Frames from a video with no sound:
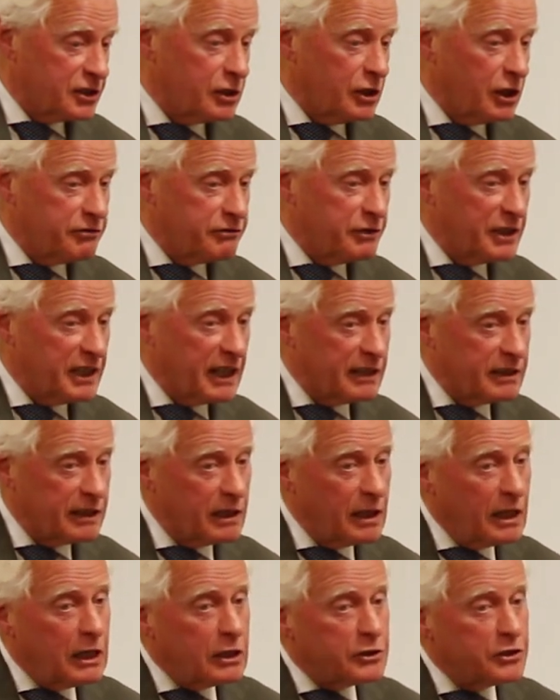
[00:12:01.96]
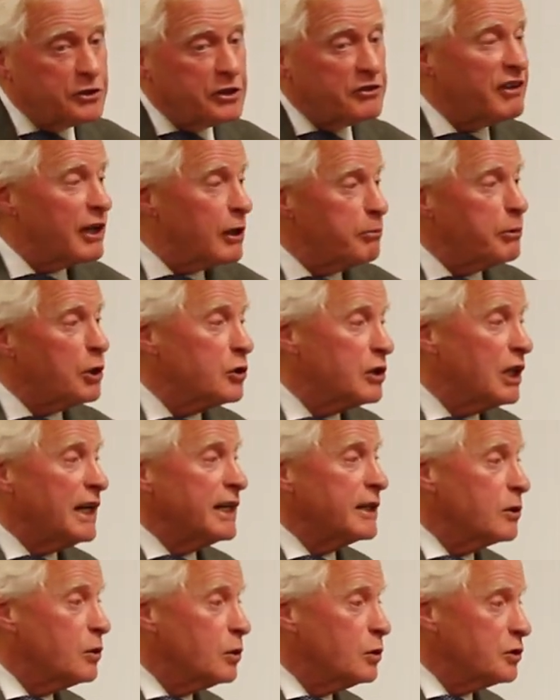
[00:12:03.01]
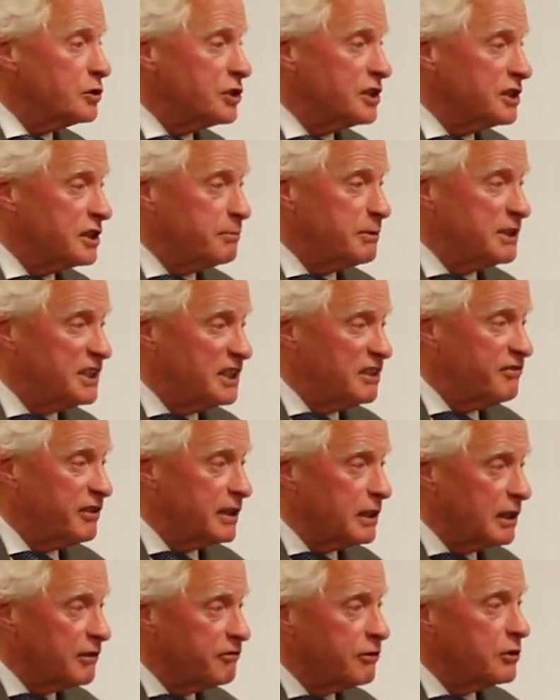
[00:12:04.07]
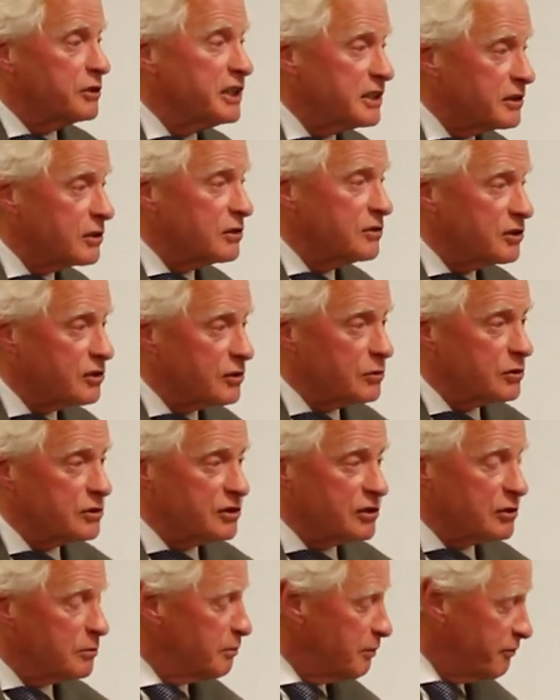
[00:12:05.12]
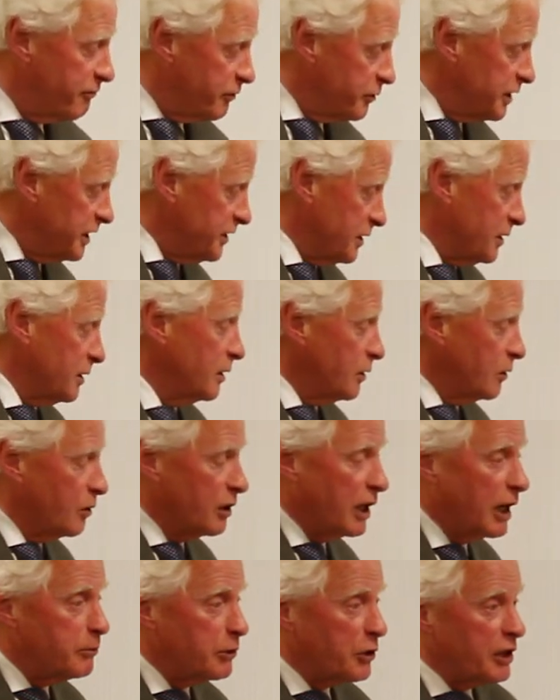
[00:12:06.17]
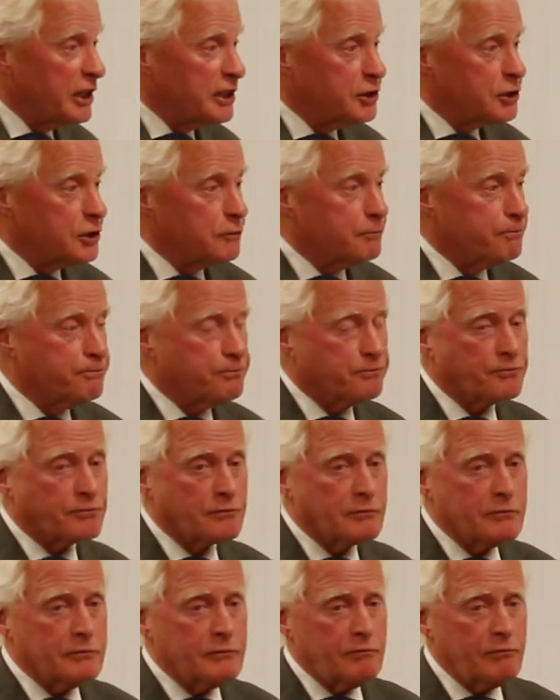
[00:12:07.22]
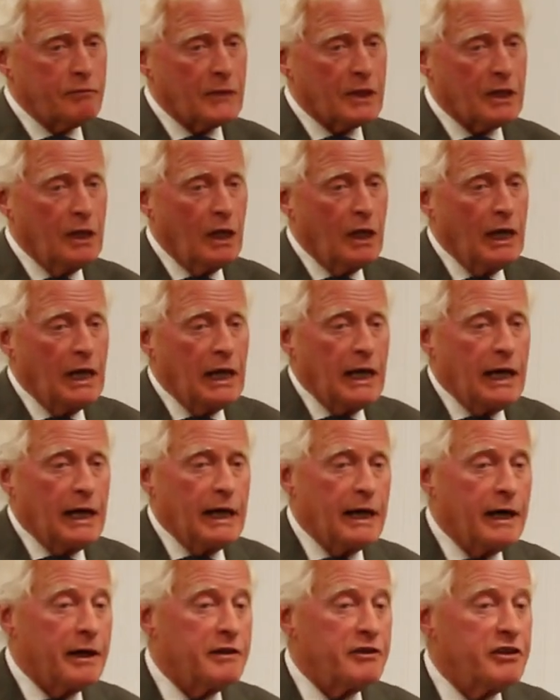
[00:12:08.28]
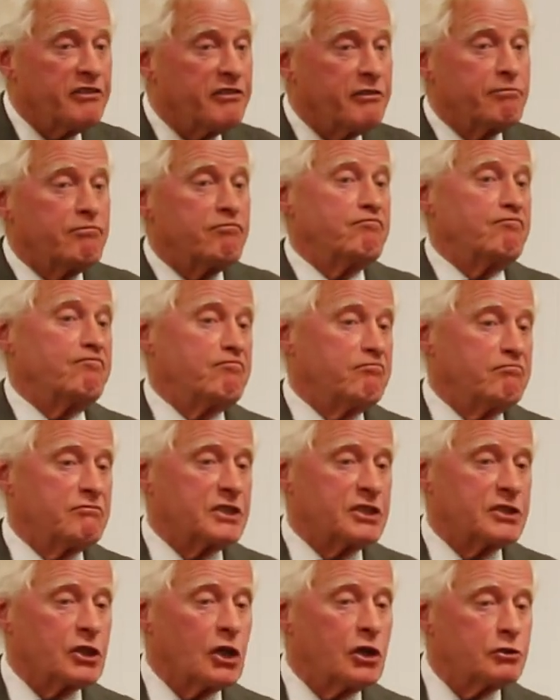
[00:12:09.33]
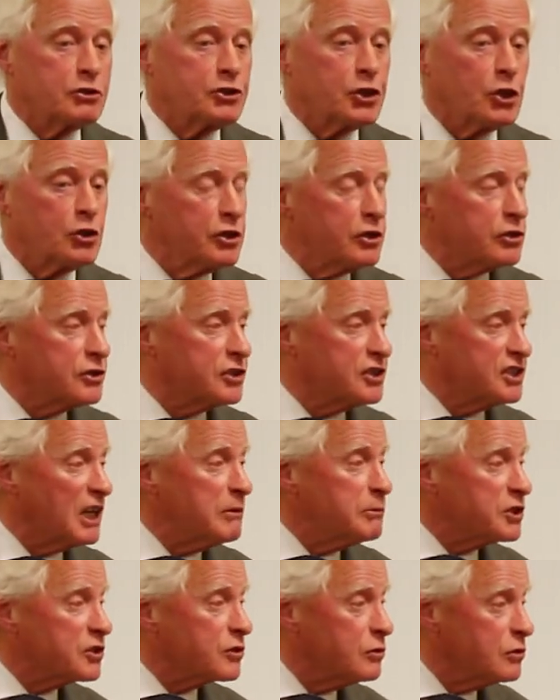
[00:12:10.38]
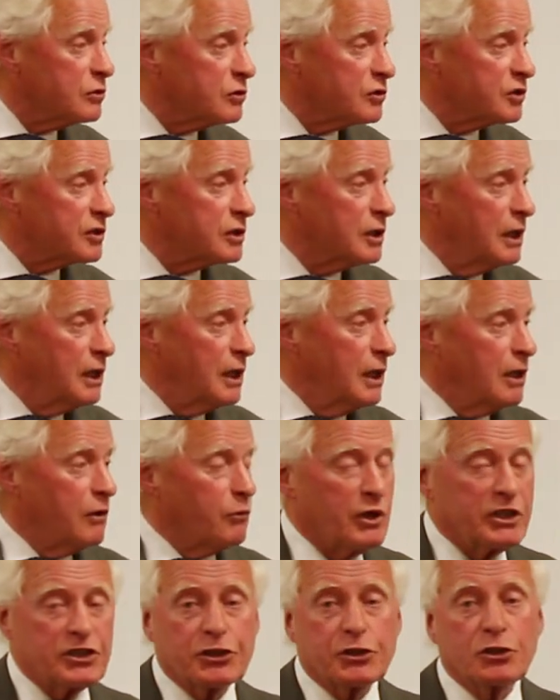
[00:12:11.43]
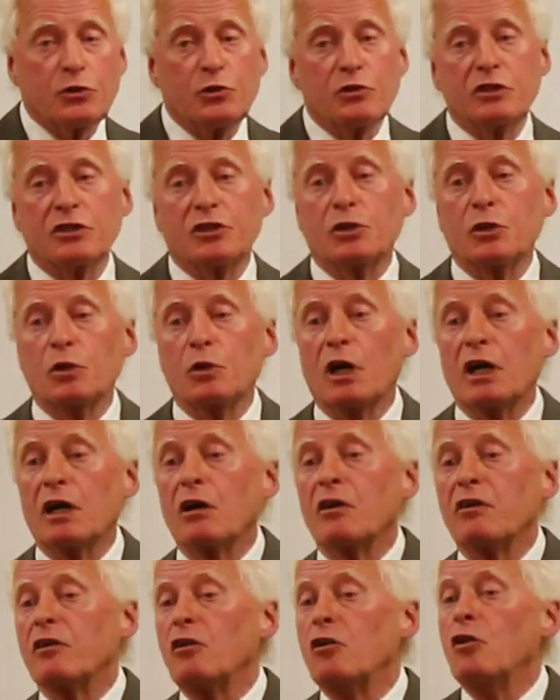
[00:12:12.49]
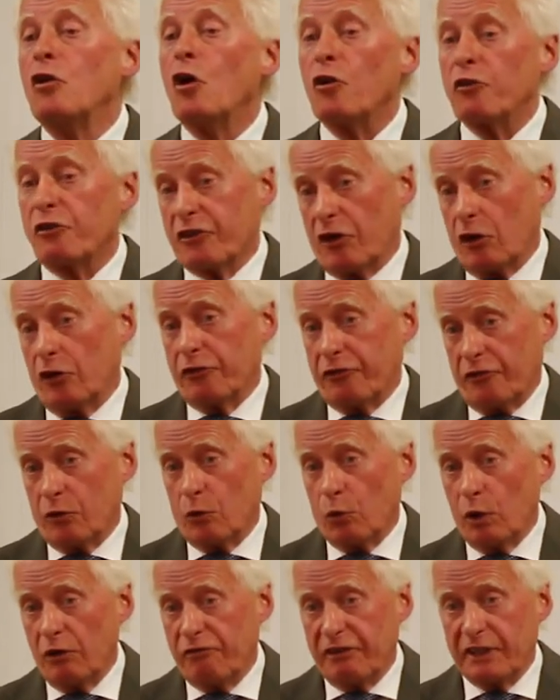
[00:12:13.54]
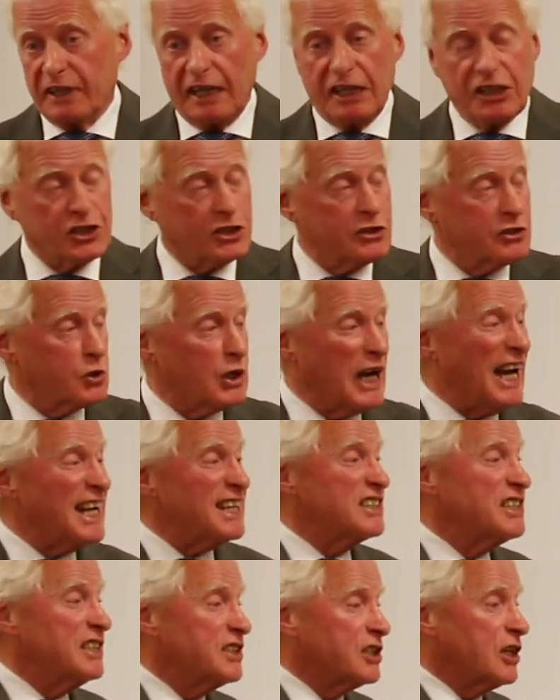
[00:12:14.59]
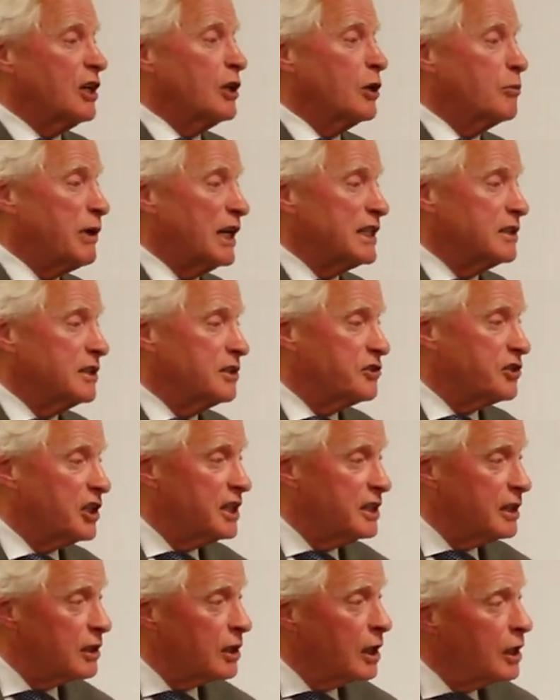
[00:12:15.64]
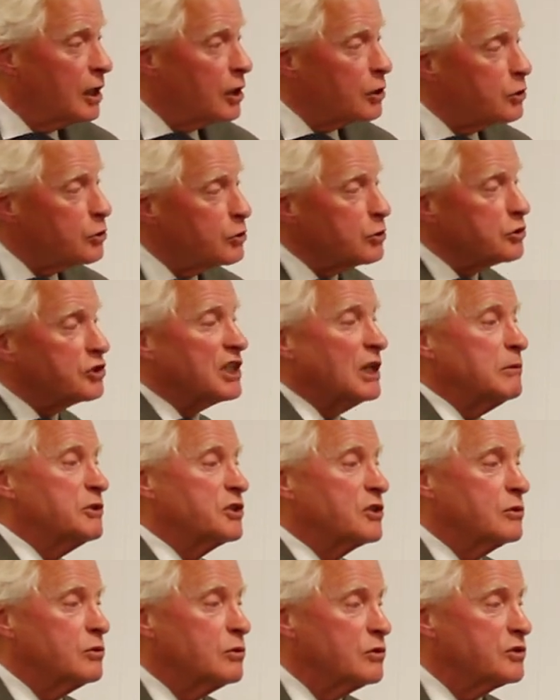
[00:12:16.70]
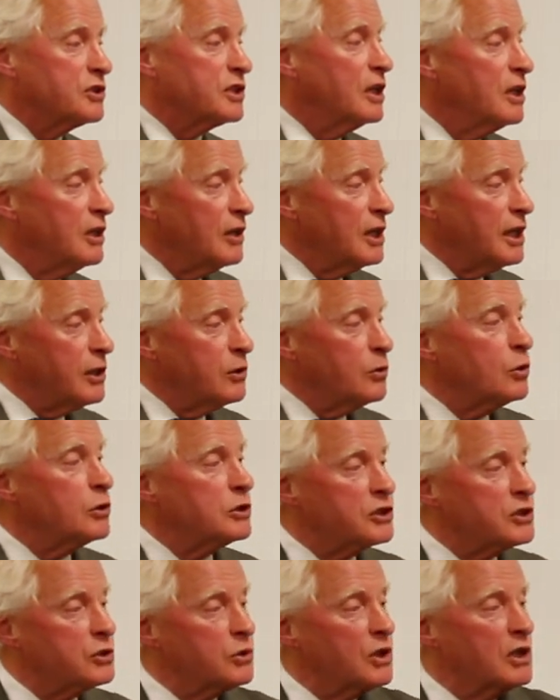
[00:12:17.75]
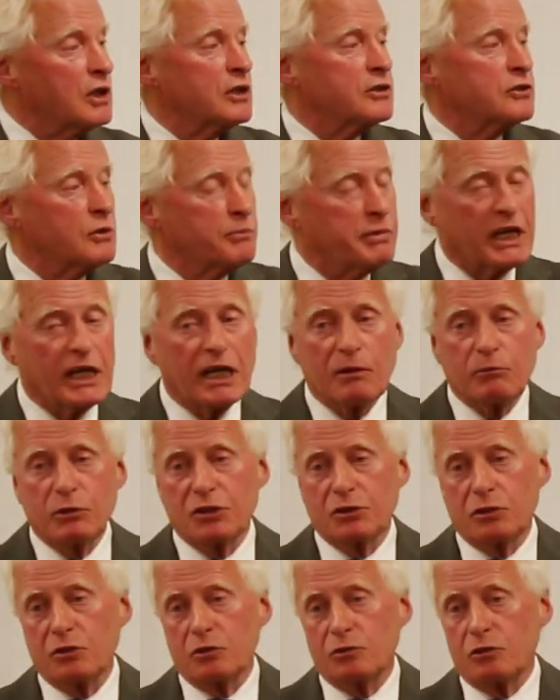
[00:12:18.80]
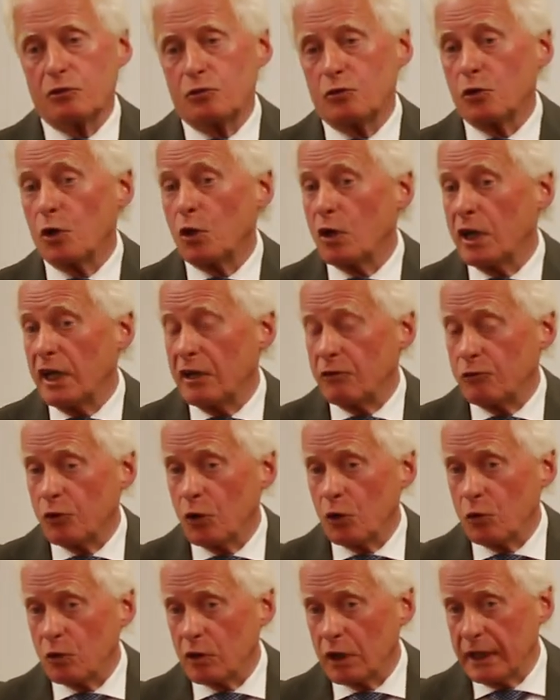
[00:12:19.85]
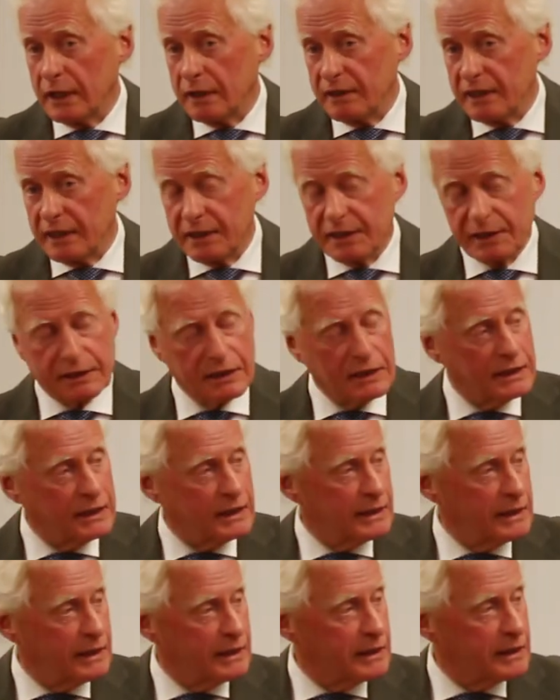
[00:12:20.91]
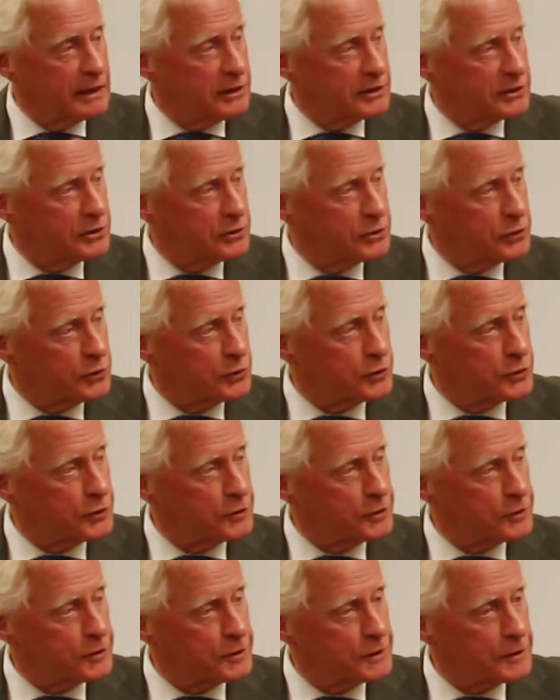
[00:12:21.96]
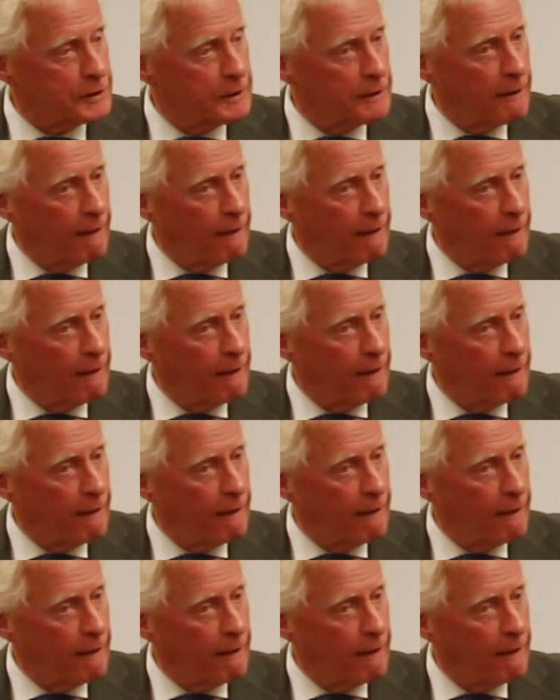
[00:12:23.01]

staff together to develop online courses specifically for this consortium, for this collaboration. Uh, start joint summer schools where students who are not got the qualification to access chiropractic training could do summer schools in order to, to be able to enroll in these uh, uh, institutions